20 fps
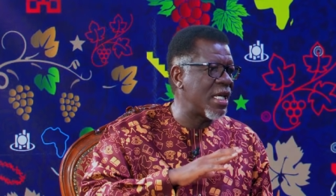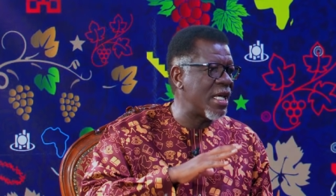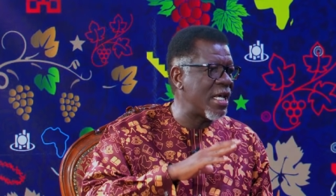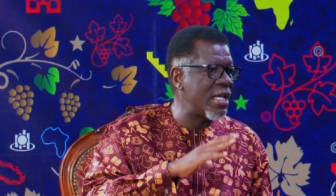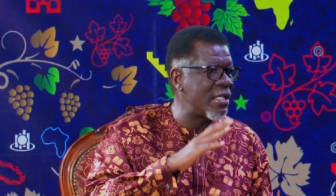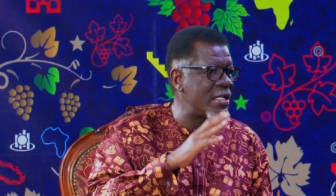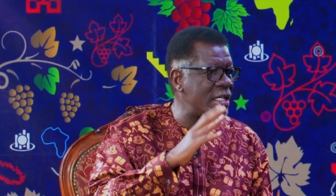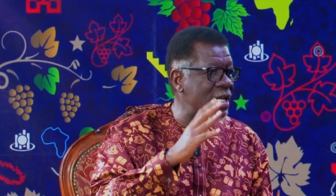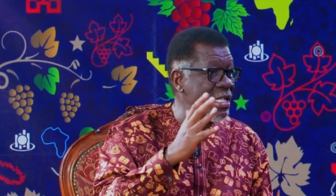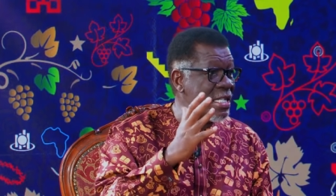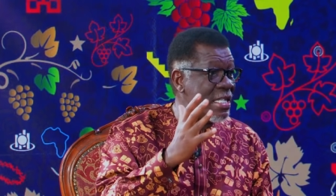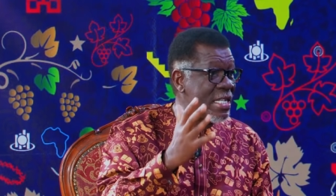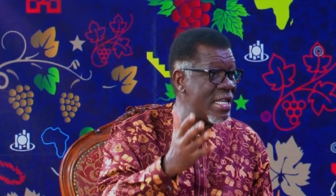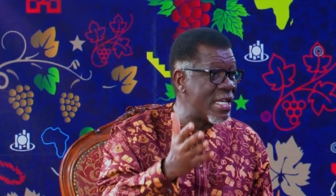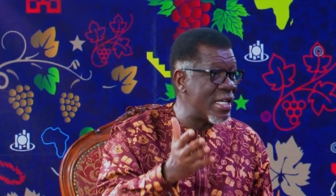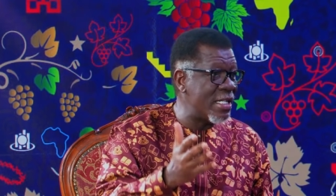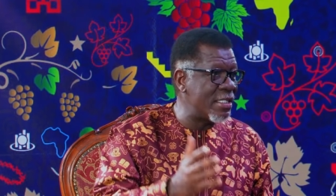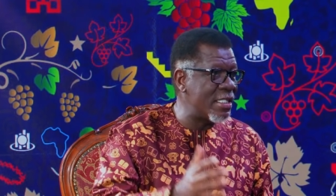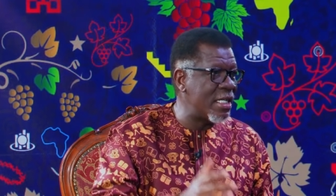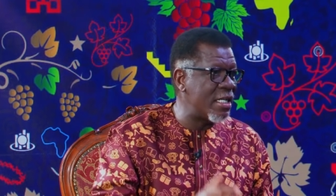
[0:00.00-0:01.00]
line, a
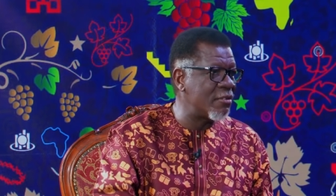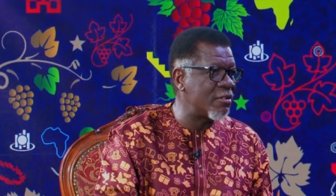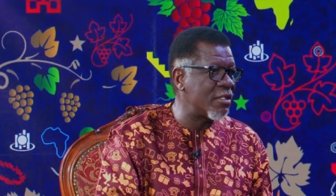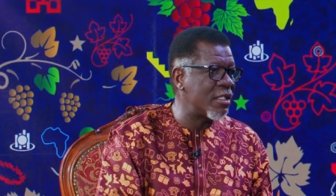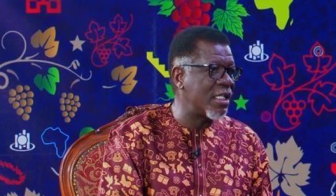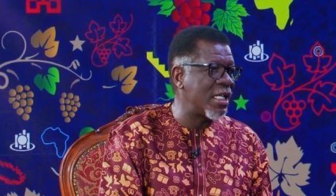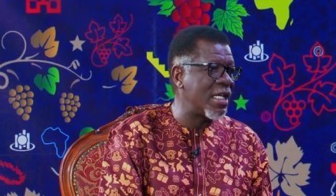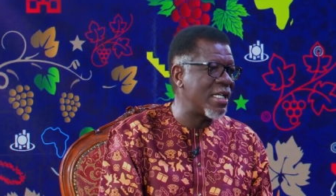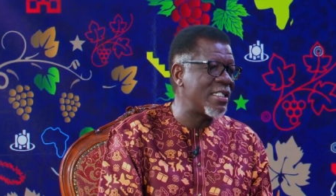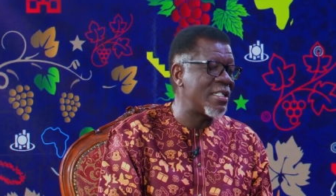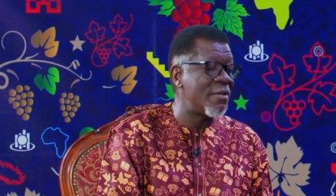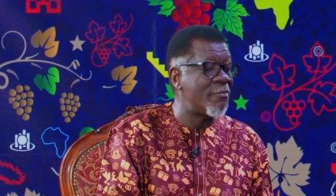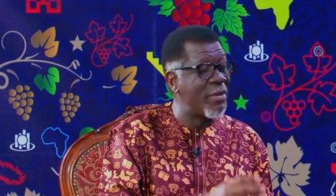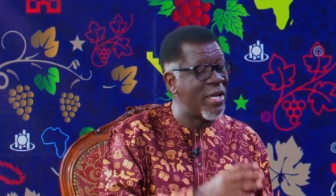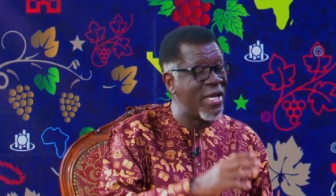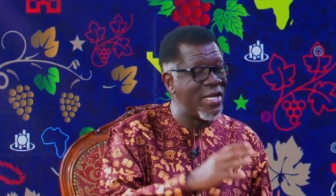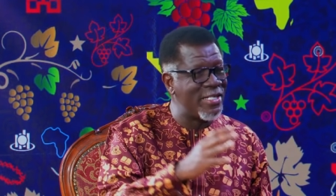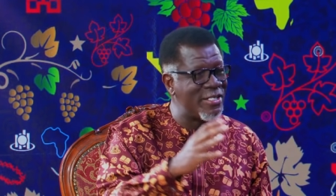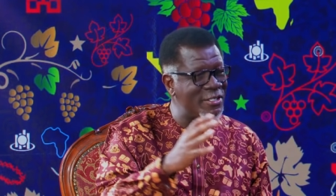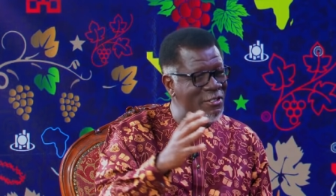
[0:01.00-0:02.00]
year down the line,
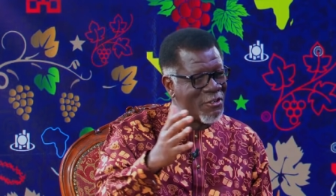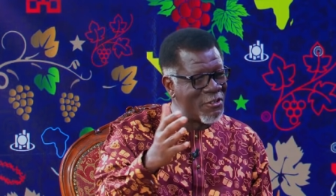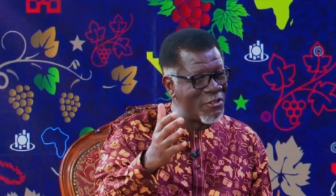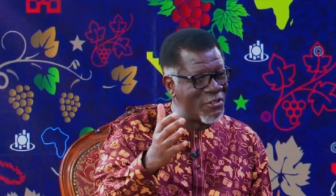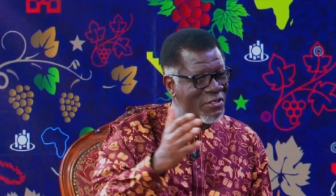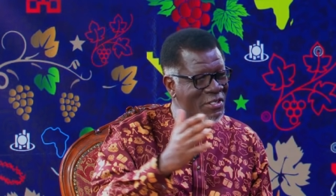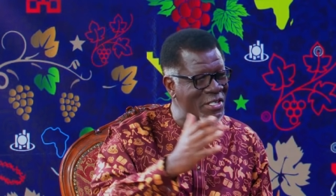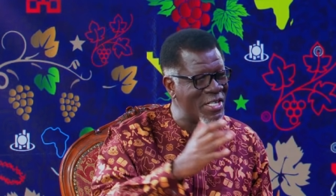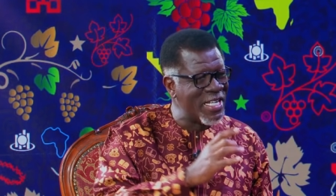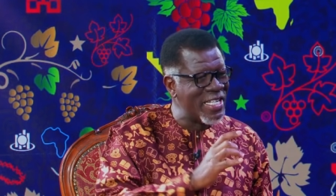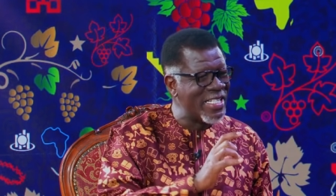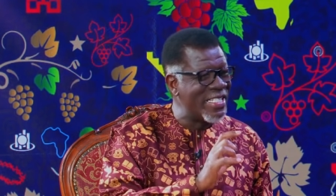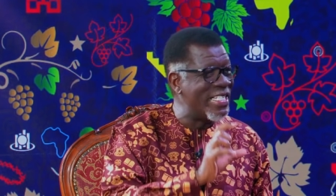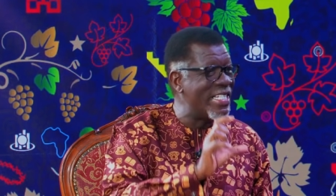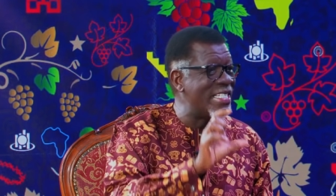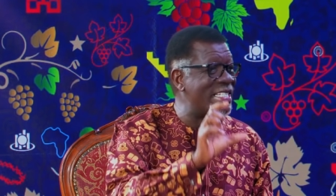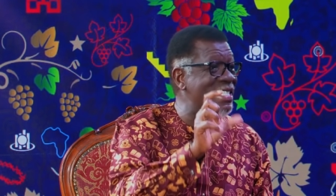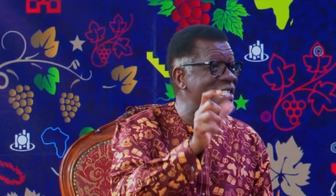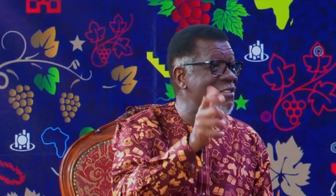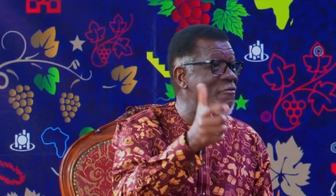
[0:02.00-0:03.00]
depending on
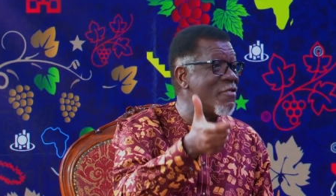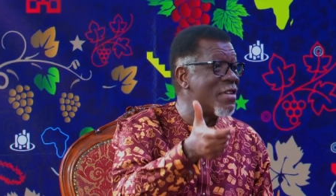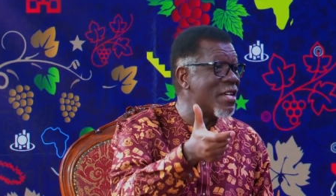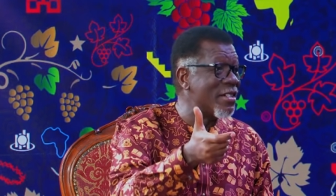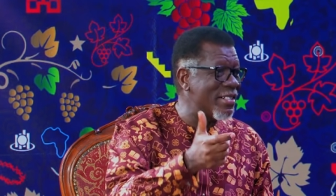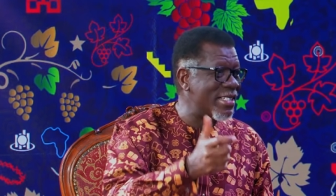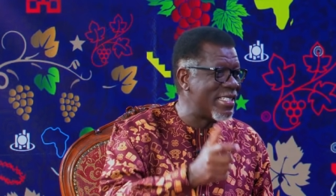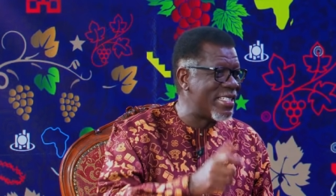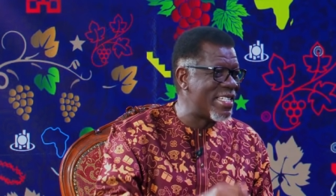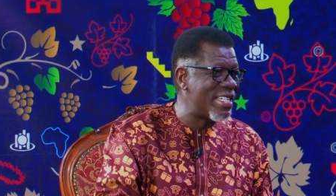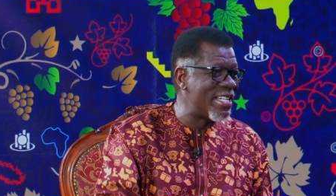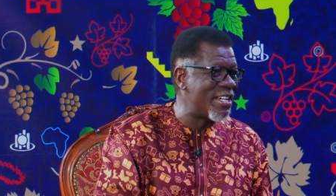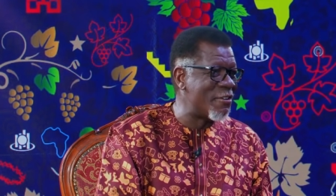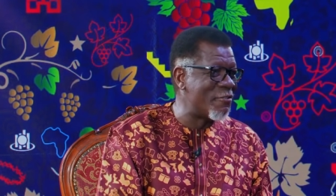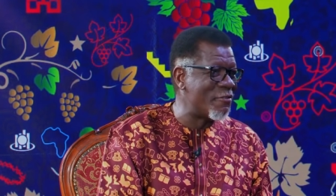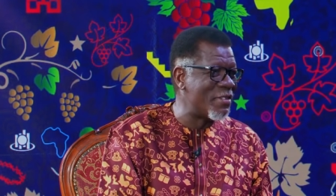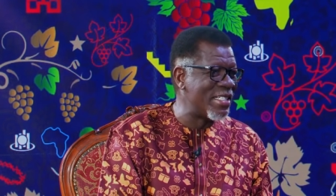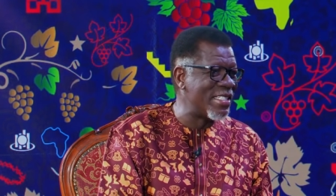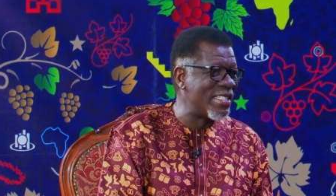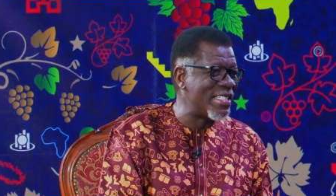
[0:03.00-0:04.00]
the severity
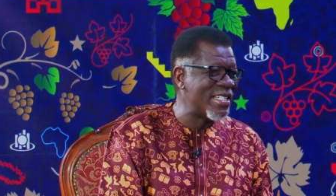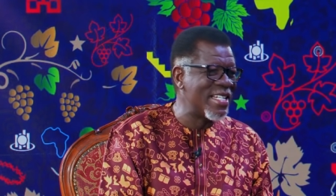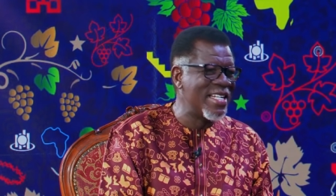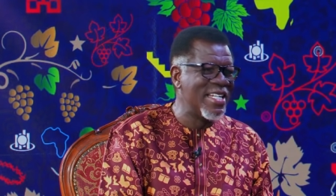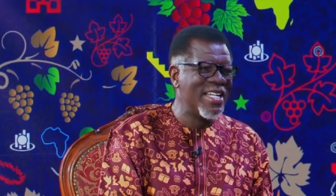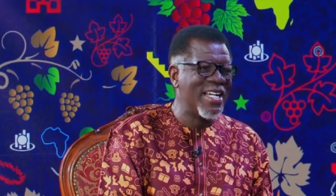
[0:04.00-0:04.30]
of it,